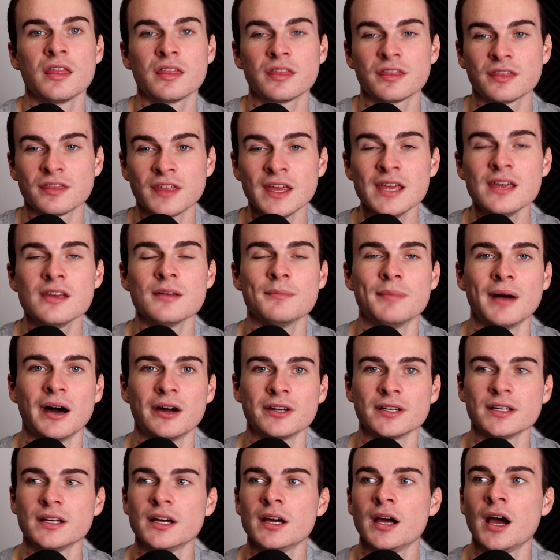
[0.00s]
Think about
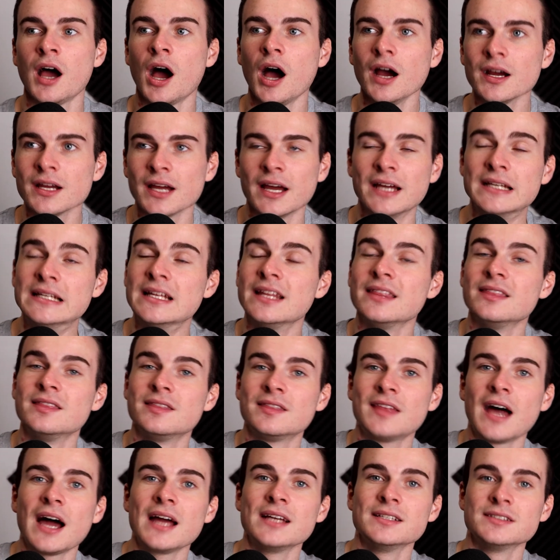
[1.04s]
it. Okay,
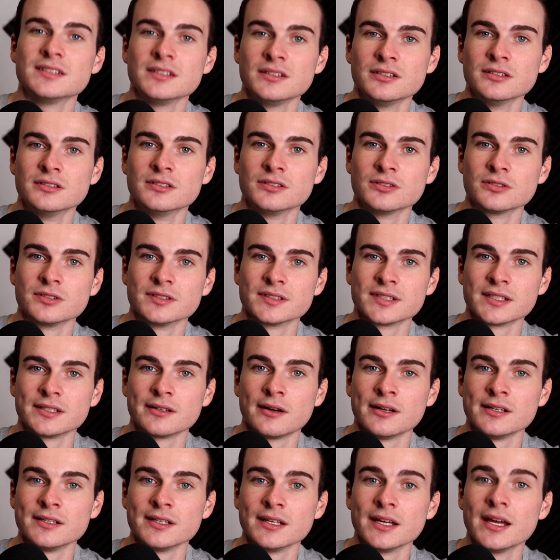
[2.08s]
that is a good content
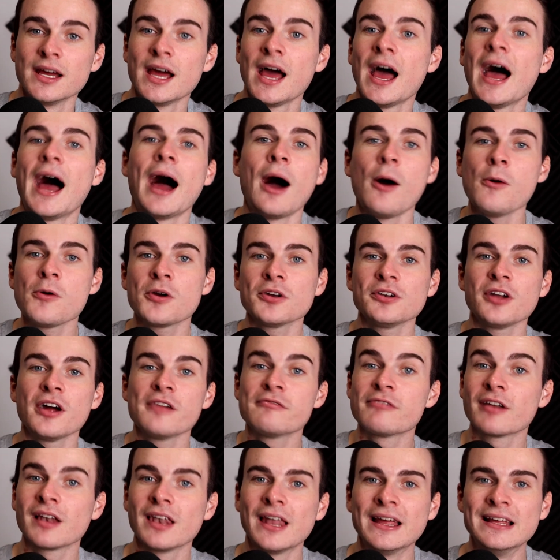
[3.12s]
idea. How can I
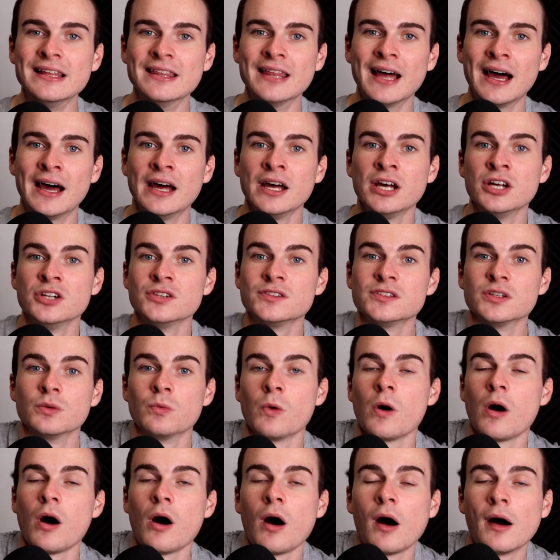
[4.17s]
relate that to
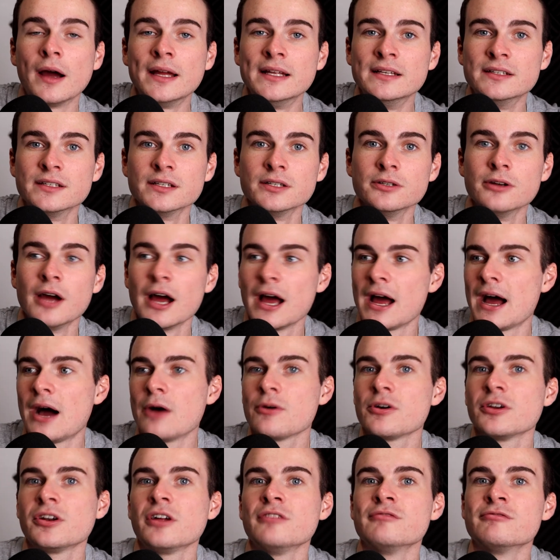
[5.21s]
what I do? How
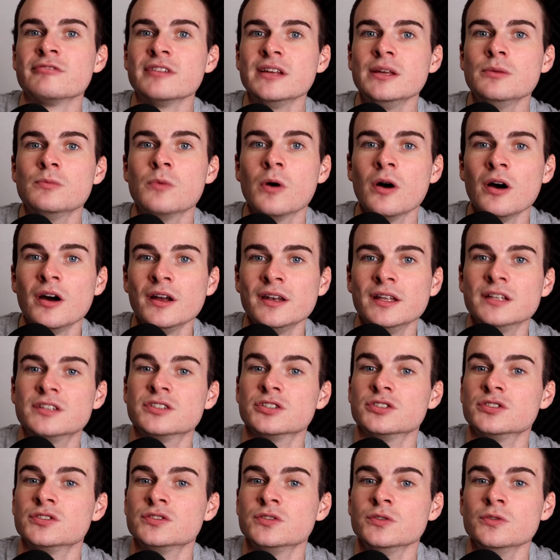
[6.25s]
can I reword it
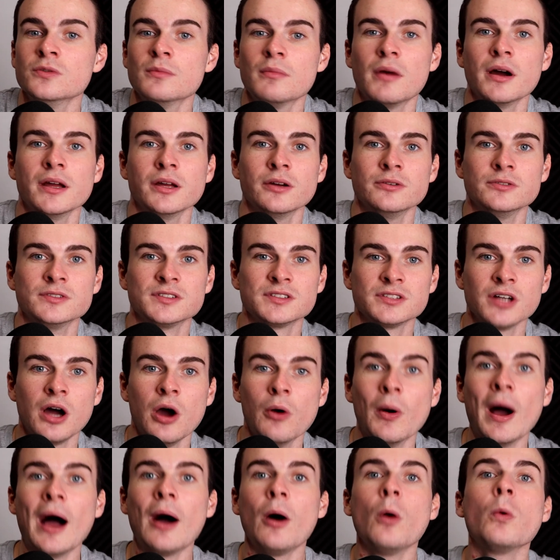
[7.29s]
to suit my own
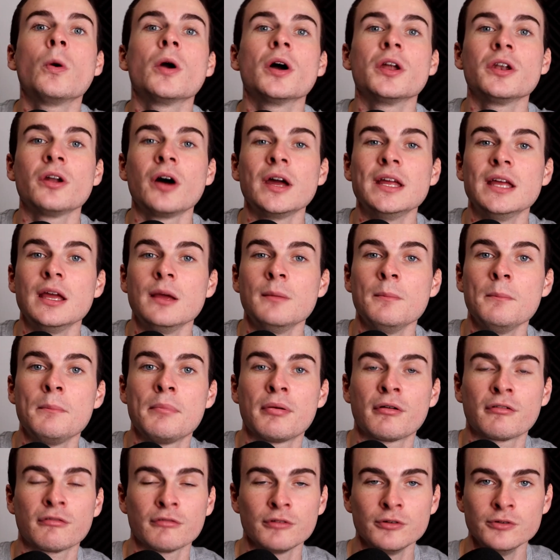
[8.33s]
style? How can I
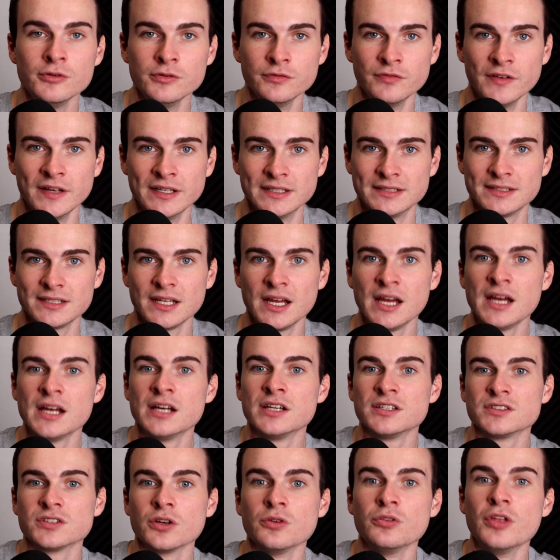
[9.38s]
improve it
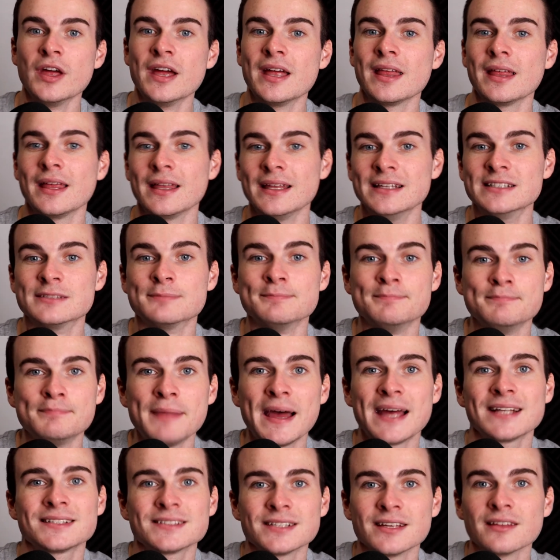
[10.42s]
so that it is
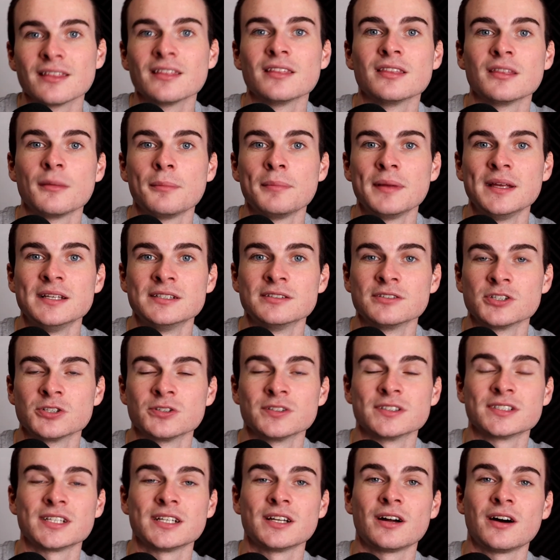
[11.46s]
better than the piece of
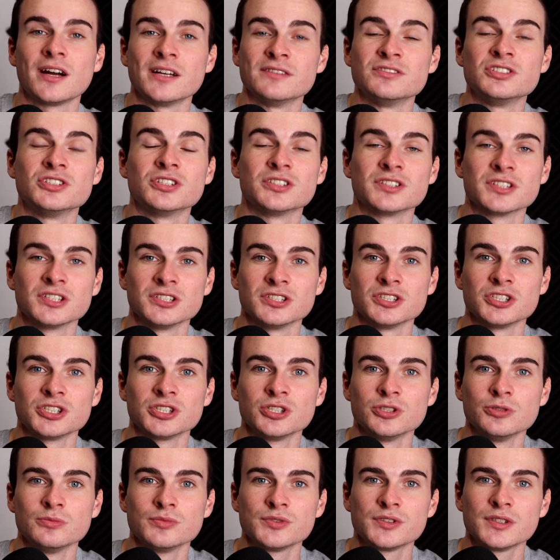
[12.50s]
content I have just
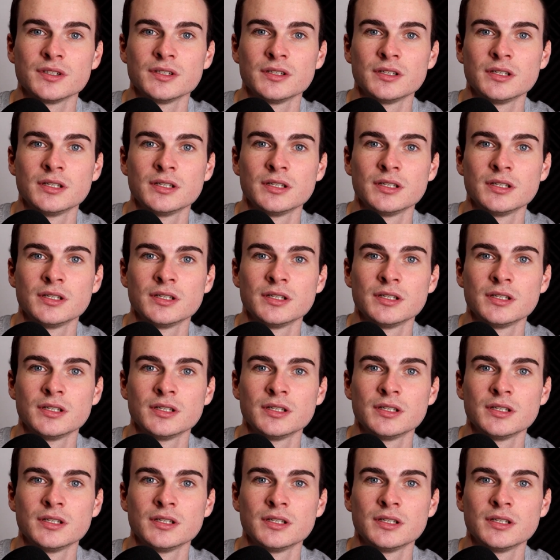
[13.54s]
consumed?